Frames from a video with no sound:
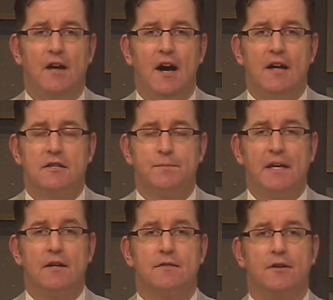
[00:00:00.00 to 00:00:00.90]
God is
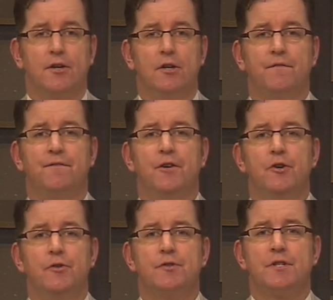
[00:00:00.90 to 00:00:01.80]
because they're
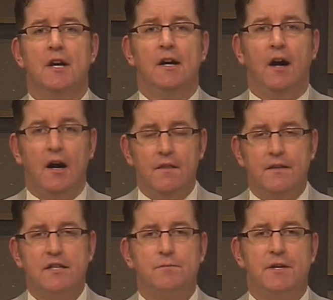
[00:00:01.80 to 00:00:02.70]
confused on
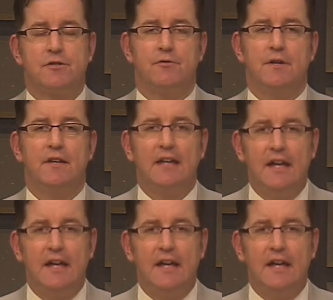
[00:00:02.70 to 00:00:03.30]
this mystery, the